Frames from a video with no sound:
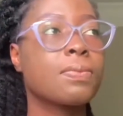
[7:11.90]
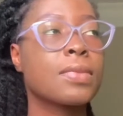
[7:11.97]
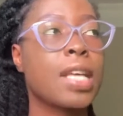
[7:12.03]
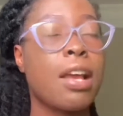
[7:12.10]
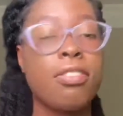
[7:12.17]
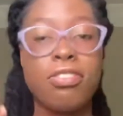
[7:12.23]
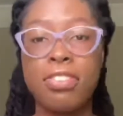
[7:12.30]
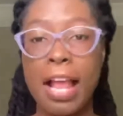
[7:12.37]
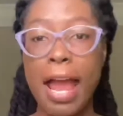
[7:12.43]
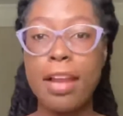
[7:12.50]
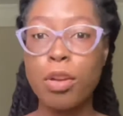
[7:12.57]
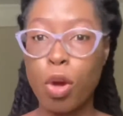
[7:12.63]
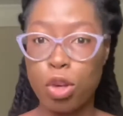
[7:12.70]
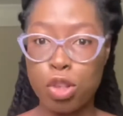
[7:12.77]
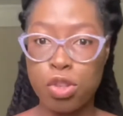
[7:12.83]
Flying
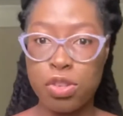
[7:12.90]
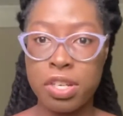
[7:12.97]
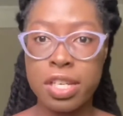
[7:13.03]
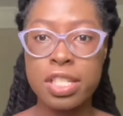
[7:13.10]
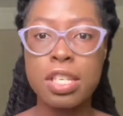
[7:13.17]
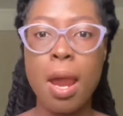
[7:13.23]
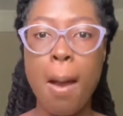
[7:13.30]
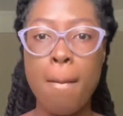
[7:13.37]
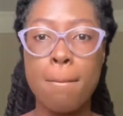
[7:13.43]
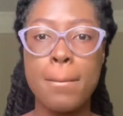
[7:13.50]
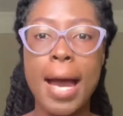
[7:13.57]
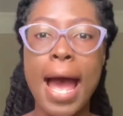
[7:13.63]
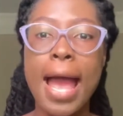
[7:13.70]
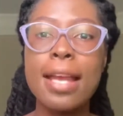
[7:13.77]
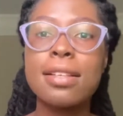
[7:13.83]
Ostrich
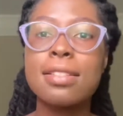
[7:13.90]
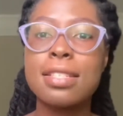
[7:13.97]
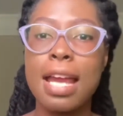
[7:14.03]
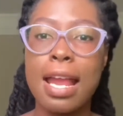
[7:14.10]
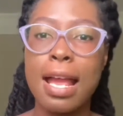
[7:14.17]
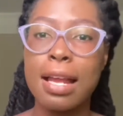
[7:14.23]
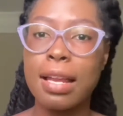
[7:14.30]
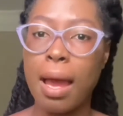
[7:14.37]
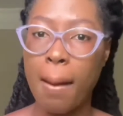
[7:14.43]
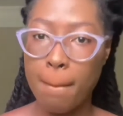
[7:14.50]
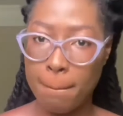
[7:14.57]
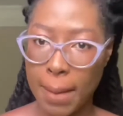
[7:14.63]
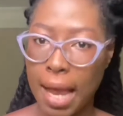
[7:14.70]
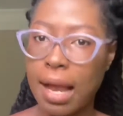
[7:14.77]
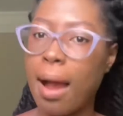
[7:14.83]
by Diana
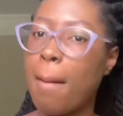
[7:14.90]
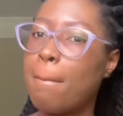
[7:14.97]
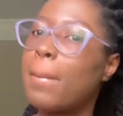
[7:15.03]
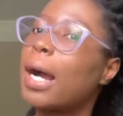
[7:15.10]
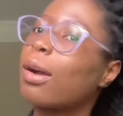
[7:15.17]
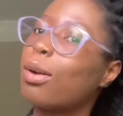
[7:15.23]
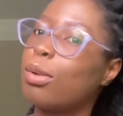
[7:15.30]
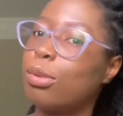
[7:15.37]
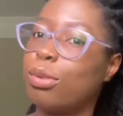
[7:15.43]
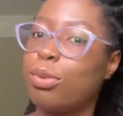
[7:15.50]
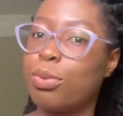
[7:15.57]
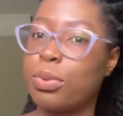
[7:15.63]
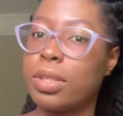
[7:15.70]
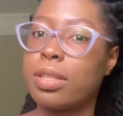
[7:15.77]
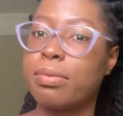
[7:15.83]
McBagon-Lurie.
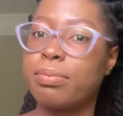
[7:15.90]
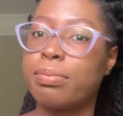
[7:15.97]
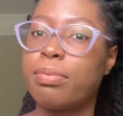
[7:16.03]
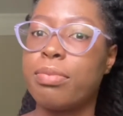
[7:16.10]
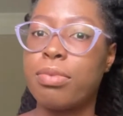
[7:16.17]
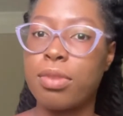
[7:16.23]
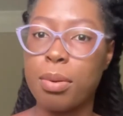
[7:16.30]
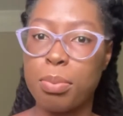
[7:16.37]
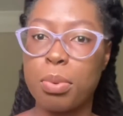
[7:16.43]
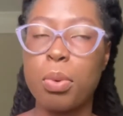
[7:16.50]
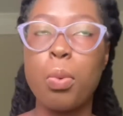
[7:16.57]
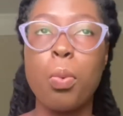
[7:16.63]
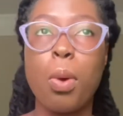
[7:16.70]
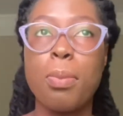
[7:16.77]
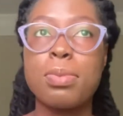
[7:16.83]
The book
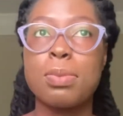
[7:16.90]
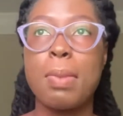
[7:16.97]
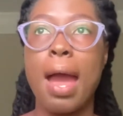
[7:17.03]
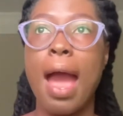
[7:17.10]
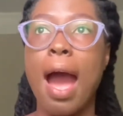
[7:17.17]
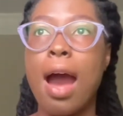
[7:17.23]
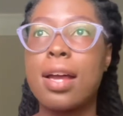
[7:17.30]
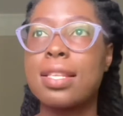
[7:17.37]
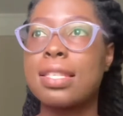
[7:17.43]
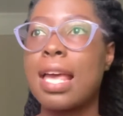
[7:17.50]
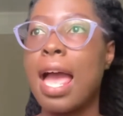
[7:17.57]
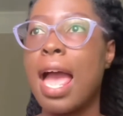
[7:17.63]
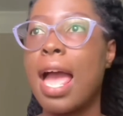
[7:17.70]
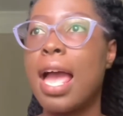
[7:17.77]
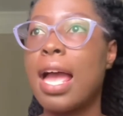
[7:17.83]
warmed my heart.
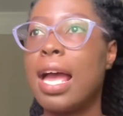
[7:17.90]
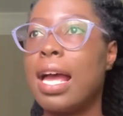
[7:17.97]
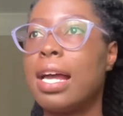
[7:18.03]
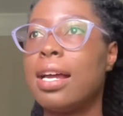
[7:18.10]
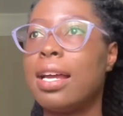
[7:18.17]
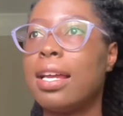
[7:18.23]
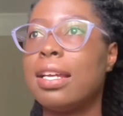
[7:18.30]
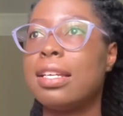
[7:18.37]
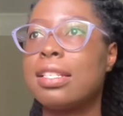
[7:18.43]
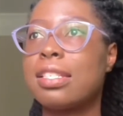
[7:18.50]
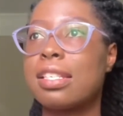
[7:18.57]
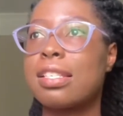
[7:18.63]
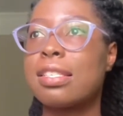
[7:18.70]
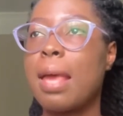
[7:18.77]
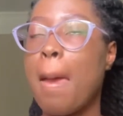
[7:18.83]
It just
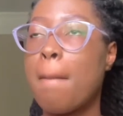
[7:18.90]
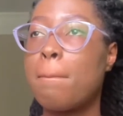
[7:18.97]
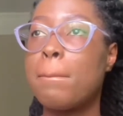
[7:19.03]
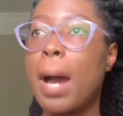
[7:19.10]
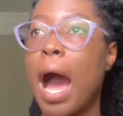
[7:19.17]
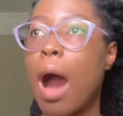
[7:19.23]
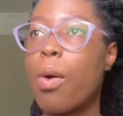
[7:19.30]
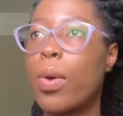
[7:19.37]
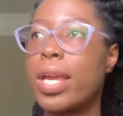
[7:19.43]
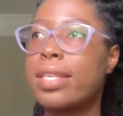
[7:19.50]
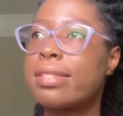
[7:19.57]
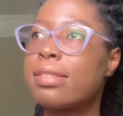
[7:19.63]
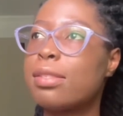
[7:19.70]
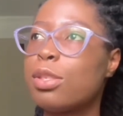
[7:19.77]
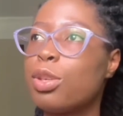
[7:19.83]
empowers
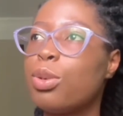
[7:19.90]
you